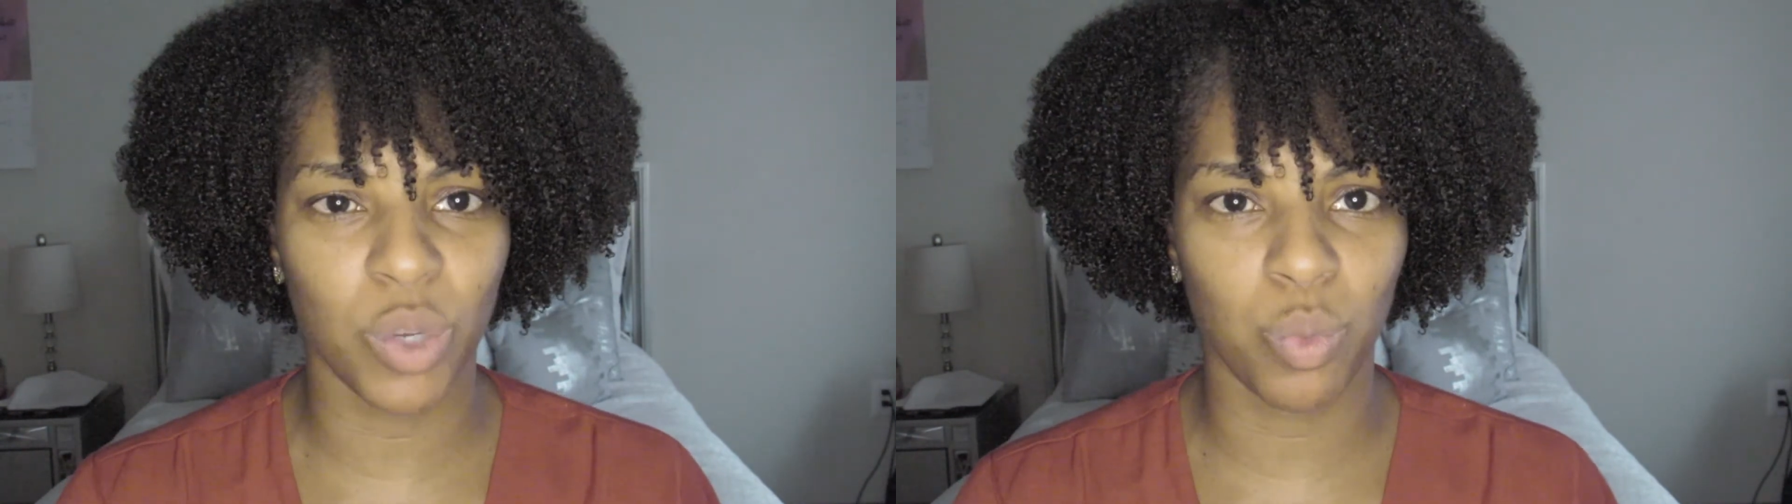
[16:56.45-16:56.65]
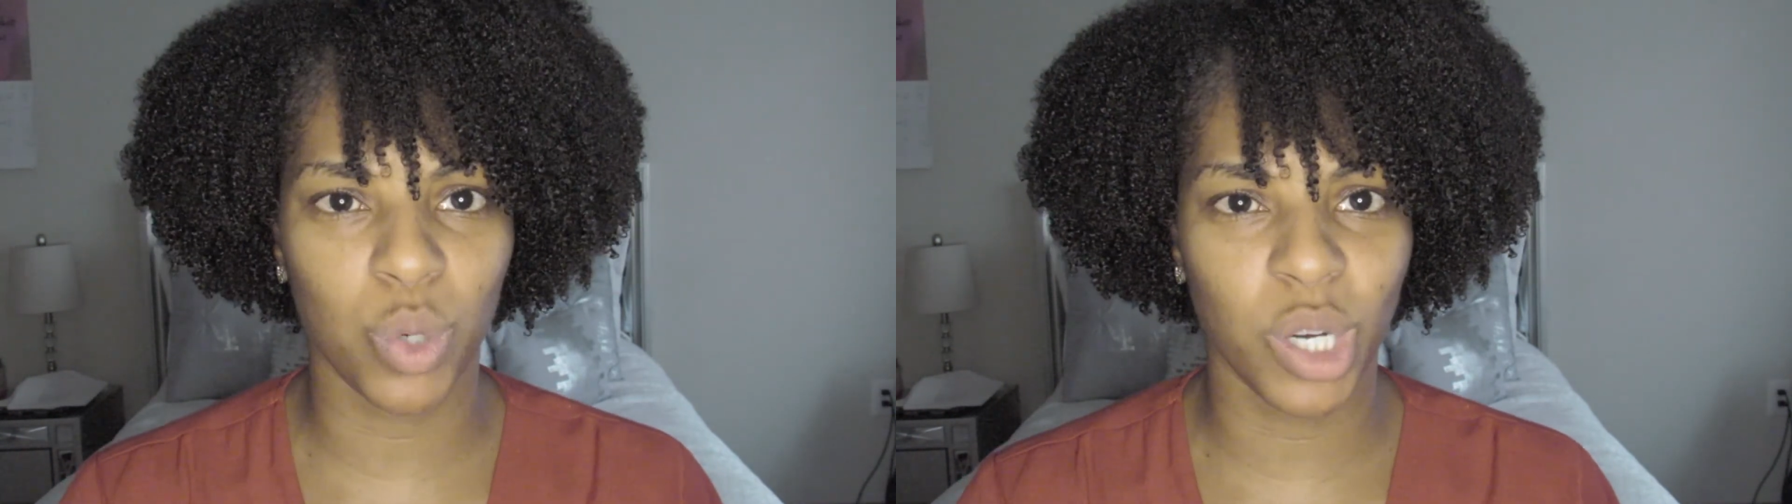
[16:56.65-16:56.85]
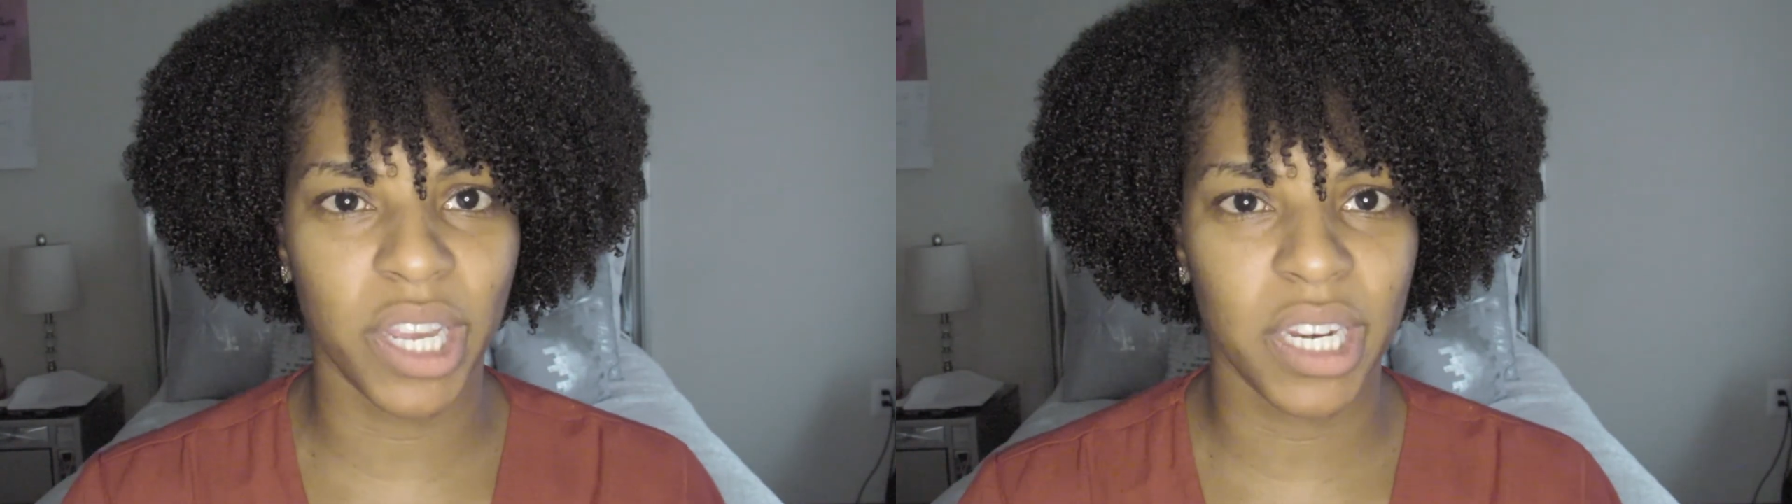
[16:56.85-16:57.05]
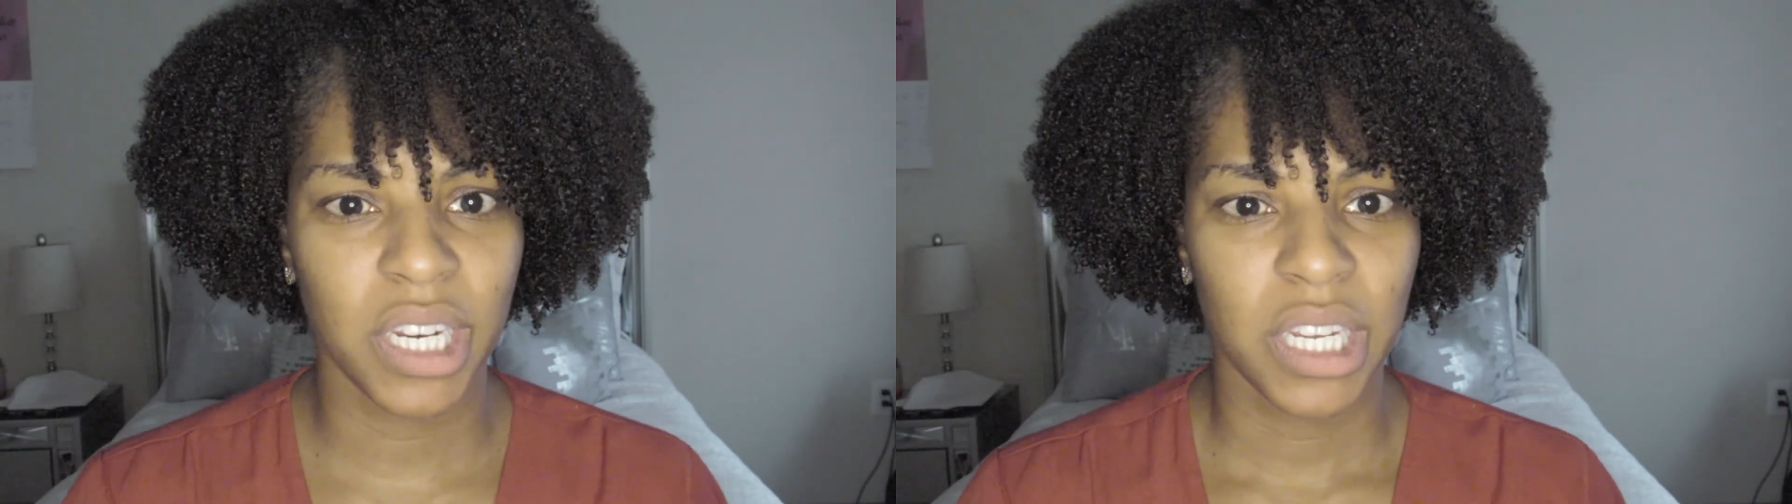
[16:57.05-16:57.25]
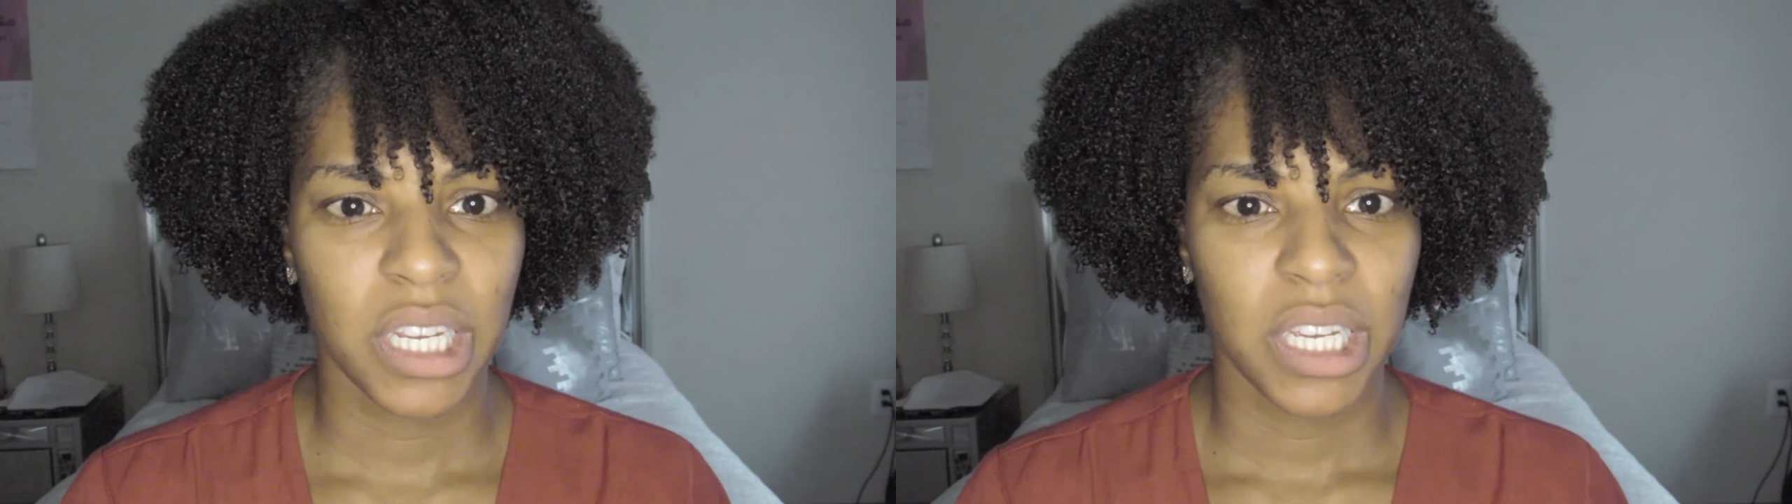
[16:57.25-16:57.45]

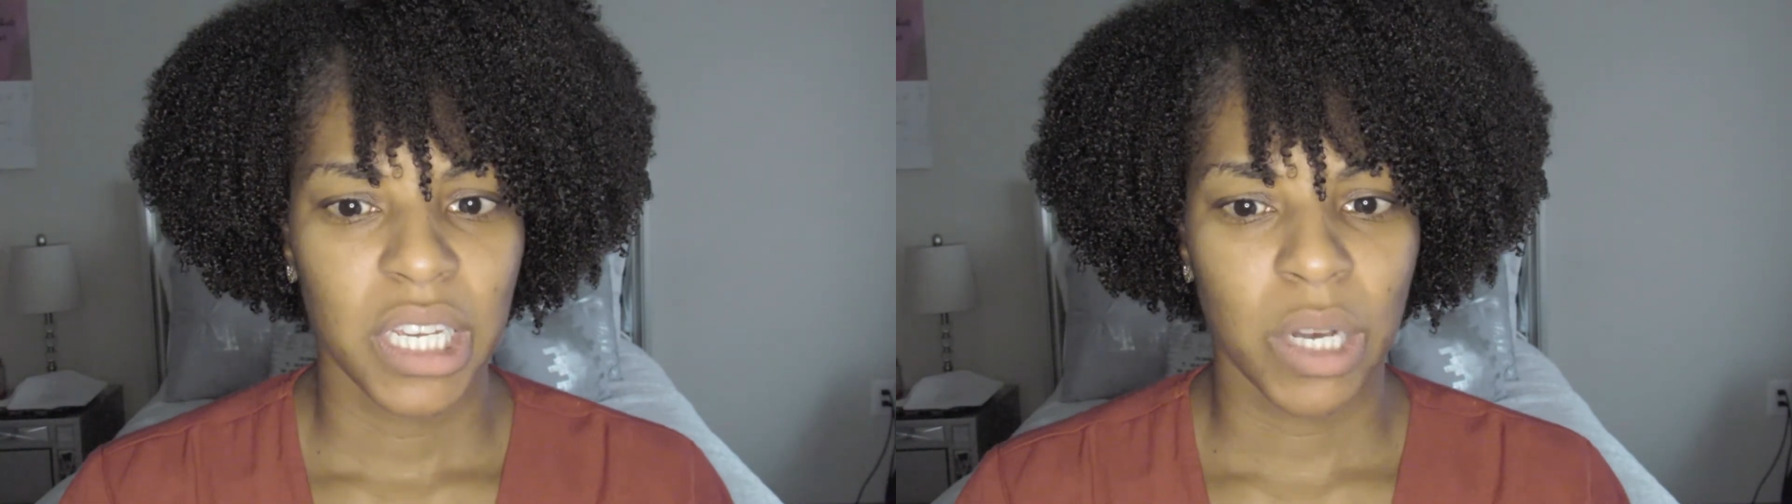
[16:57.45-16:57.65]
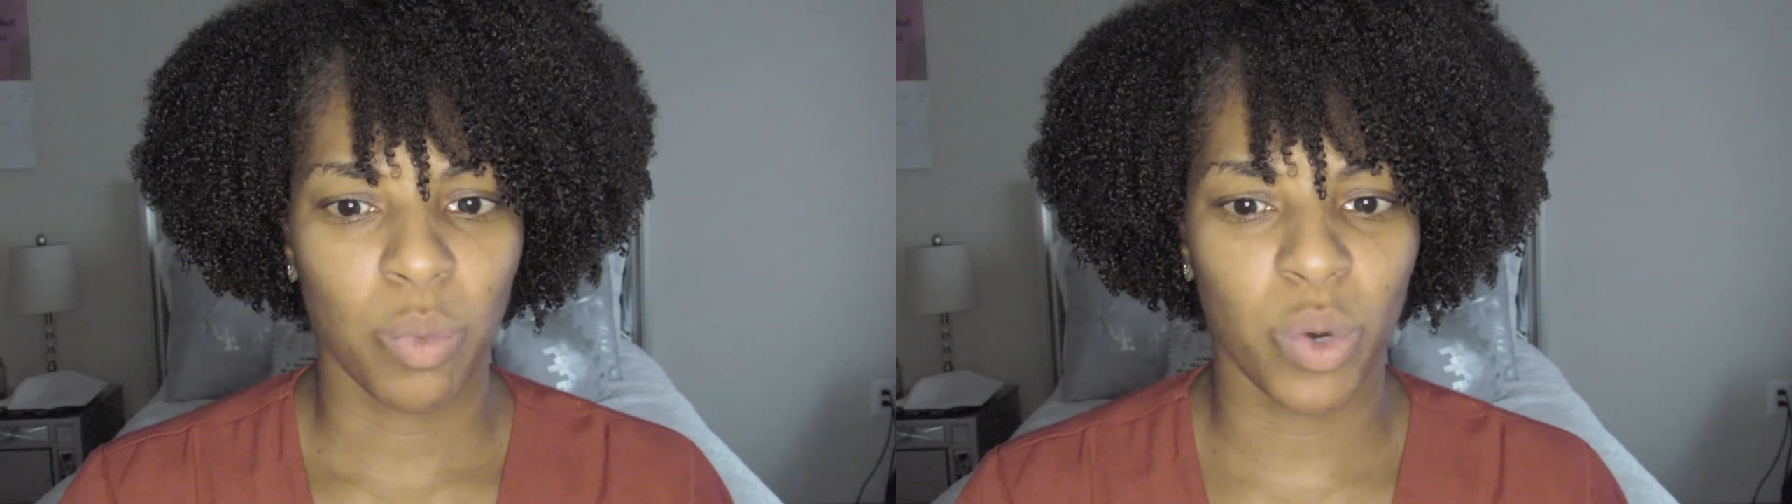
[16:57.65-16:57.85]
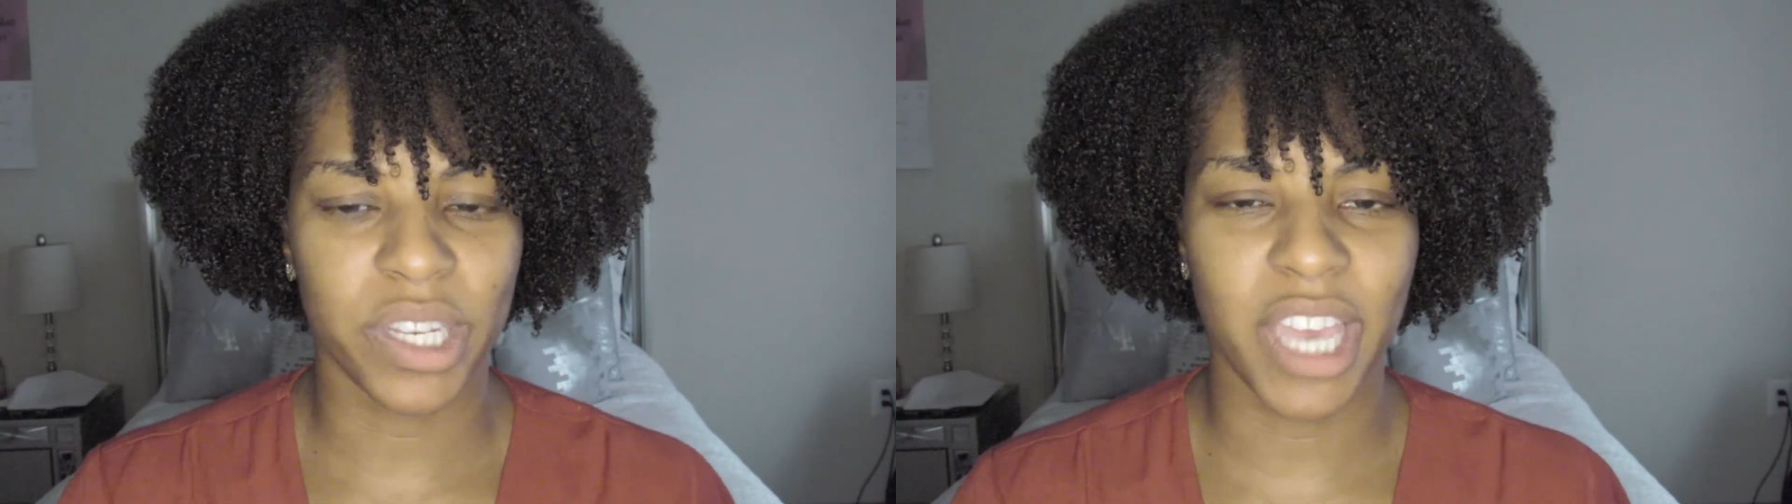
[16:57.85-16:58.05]
what